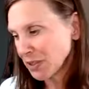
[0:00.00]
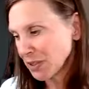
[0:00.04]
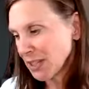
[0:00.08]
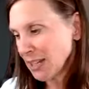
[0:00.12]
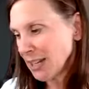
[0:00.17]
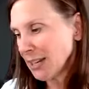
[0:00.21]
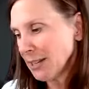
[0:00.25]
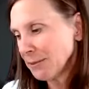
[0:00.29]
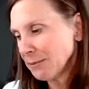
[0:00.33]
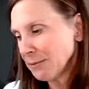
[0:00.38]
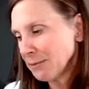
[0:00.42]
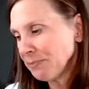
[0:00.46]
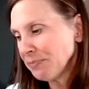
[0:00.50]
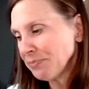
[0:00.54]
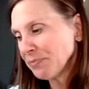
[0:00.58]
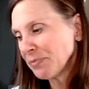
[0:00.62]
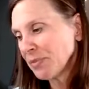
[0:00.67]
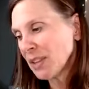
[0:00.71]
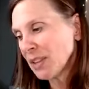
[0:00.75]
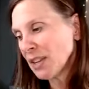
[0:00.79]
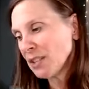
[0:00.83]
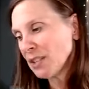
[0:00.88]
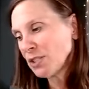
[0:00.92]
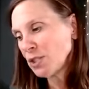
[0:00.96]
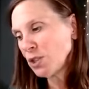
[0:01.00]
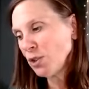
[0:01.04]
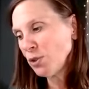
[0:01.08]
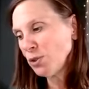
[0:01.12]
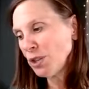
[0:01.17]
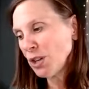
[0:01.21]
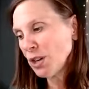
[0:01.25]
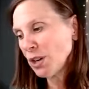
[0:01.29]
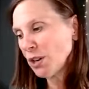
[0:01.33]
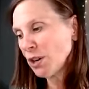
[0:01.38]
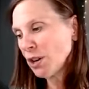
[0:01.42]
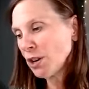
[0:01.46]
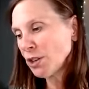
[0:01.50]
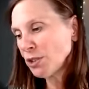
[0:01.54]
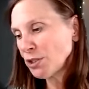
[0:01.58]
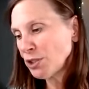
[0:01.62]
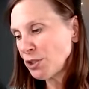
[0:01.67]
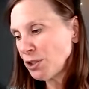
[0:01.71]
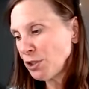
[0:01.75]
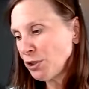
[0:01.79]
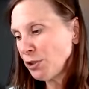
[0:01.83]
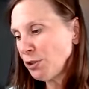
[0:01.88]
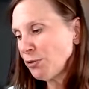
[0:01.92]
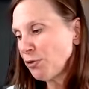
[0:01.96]
Okay, so there are
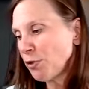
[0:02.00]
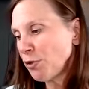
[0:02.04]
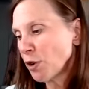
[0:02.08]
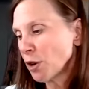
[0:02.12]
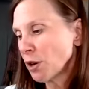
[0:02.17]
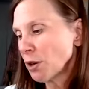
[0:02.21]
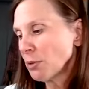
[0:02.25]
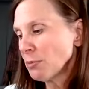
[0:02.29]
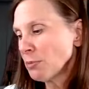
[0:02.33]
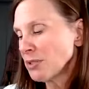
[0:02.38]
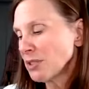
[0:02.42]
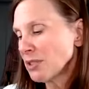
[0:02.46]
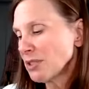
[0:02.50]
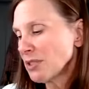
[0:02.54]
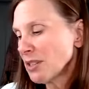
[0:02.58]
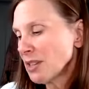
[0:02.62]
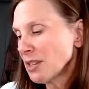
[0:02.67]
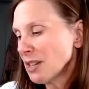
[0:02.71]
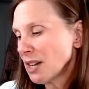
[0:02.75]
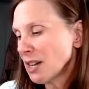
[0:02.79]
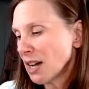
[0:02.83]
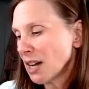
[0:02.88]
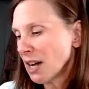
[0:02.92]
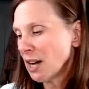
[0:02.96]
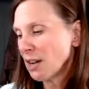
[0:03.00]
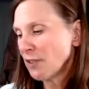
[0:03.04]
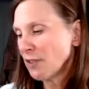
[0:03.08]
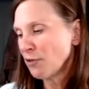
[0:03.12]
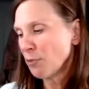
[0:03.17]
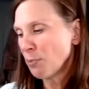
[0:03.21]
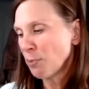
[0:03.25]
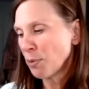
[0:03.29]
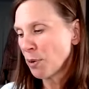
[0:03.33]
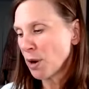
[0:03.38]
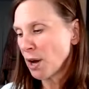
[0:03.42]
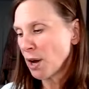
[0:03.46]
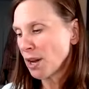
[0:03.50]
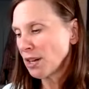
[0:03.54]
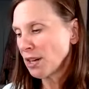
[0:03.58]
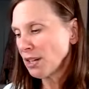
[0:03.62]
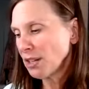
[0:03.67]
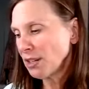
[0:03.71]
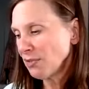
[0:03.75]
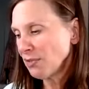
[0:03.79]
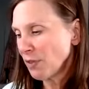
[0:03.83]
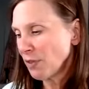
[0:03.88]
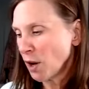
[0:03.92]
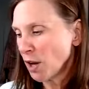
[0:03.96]
2 forms of prana
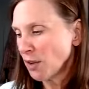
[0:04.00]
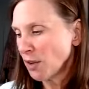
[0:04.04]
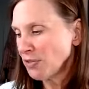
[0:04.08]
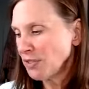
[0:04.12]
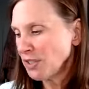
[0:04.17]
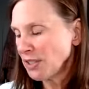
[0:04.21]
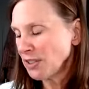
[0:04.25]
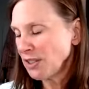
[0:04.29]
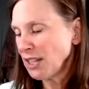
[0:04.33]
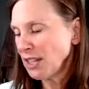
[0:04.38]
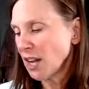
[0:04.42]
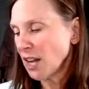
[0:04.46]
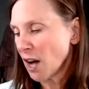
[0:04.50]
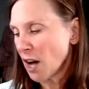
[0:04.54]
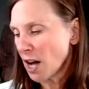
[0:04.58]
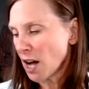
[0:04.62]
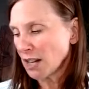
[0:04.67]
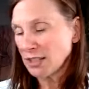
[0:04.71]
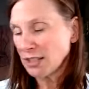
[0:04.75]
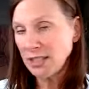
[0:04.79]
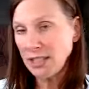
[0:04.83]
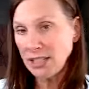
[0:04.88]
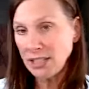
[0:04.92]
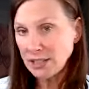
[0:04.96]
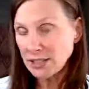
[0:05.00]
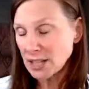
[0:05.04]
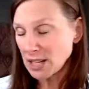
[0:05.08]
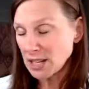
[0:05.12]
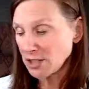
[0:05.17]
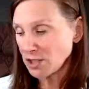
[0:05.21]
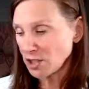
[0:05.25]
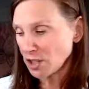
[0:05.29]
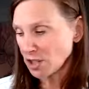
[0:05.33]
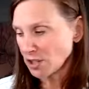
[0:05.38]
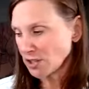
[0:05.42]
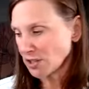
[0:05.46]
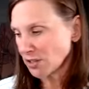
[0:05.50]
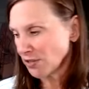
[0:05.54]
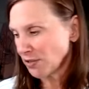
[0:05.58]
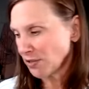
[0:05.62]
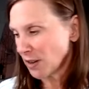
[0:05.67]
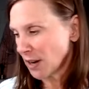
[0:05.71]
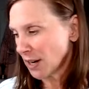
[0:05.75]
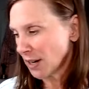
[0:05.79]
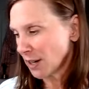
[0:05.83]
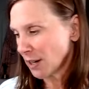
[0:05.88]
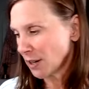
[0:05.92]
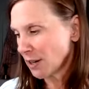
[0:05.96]
involved in the Agni, digestive
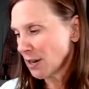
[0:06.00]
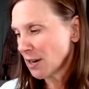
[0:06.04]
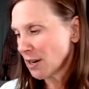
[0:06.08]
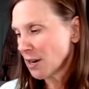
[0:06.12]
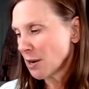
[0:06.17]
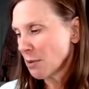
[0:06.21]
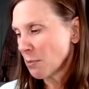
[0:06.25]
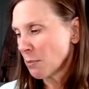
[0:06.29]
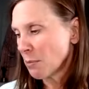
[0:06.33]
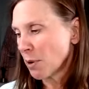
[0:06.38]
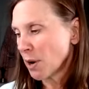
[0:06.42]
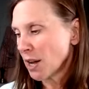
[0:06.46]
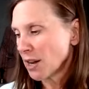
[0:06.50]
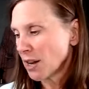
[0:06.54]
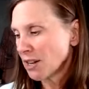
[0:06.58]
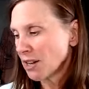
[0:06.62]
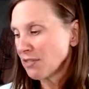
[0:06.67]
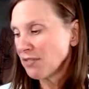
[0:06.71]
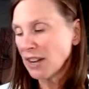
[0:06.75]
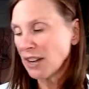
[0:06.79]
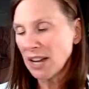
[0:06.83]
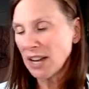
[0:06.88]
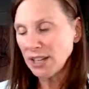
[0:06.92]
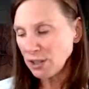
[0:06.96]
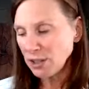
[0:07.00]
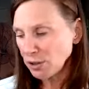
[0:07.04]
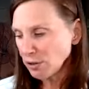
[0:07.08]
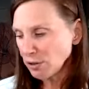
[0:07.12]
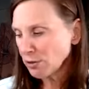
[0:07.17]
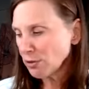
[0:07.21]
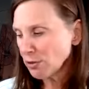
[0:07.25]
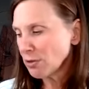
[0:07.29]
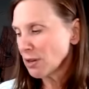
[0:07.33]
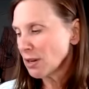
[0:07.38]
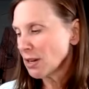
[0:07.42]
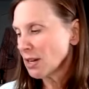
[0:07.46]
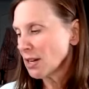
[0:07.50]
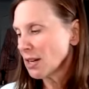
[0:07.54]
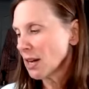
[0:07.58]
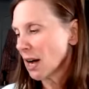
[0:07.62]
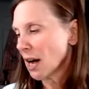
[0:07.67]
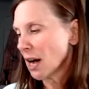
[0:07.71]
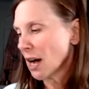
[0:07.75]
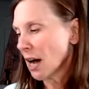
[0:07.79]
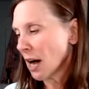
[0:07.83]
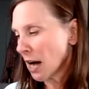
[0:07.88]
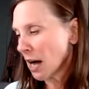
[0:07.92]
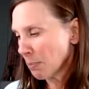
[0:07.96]
fire. Prana Vayu,
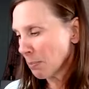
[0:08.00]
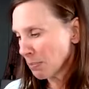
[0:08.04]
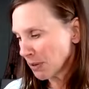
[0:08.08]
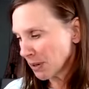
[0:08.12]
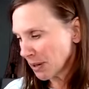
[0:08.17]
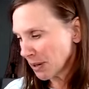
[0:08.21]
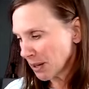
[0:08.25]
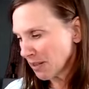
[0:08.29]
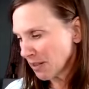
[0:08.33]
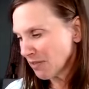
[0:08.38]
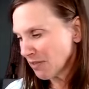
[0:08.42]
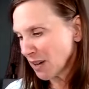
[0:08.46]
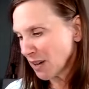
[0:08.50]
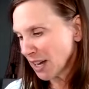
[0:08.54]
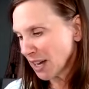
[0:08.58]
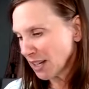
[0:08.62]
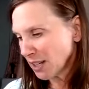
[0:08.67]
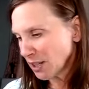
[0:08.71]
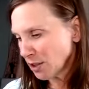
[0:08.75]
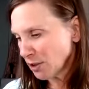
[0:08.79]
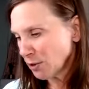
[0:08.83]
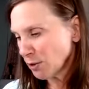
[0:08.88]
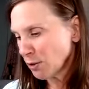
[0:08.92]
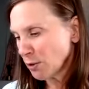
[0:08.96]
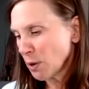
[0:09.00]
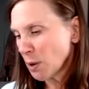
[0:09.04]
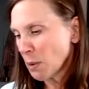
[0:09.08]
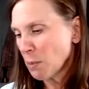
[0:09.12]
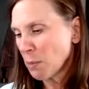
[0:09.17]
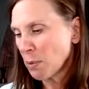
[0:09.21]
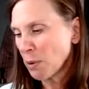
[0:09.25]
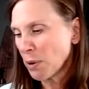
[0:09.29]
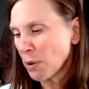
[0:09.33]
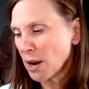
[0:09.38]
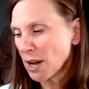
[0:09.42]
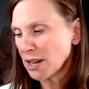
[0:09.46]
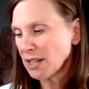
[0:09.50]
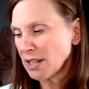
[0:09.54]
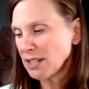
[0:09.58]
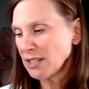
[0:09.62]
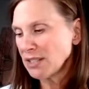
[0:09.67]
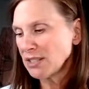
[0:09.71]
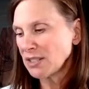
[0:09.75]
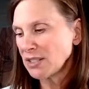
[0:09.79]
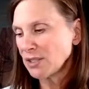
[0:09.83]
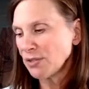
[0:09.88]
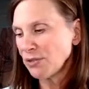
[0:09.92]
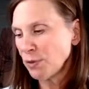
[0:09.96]
Apana Vayu. Prana
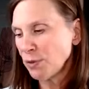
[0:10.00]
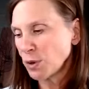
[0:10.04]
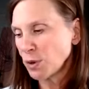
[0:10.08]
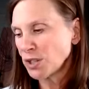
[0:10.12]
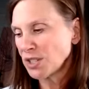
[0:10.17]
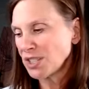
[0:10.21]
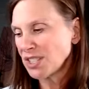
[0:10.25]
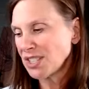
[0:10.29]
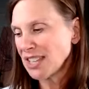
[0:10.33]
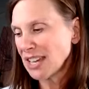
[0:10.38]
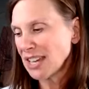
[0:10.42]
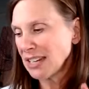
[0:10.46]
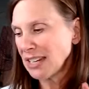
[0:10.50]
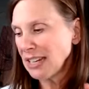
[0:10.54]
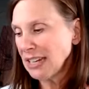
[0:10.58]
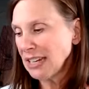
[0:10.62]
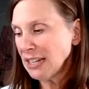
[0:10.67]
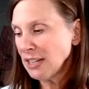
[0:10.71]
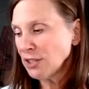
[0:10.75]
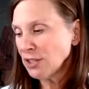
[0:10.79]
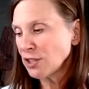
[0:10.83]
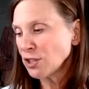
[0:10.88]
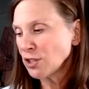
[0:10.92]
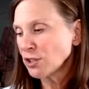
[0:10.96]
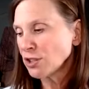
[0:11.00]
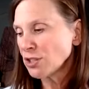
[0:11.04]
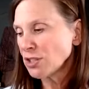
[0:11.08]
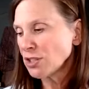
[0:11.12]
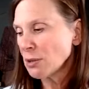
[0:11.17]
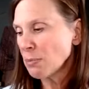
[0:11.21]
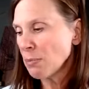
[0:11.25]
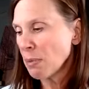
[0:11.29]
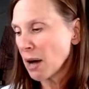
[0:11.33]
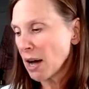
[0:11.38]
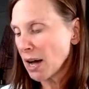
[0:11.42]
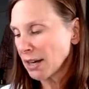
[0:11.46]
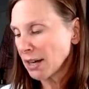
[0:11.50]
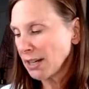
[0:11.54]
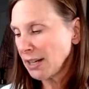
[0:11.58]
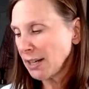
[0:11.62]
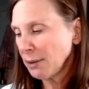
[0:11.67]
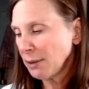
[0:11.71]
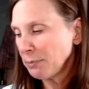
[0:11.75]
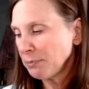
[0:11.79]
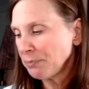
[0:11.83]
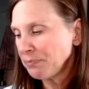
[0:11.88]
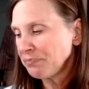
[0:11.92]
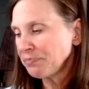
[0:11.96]
is the force that enters the
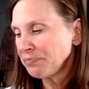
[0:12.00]
body.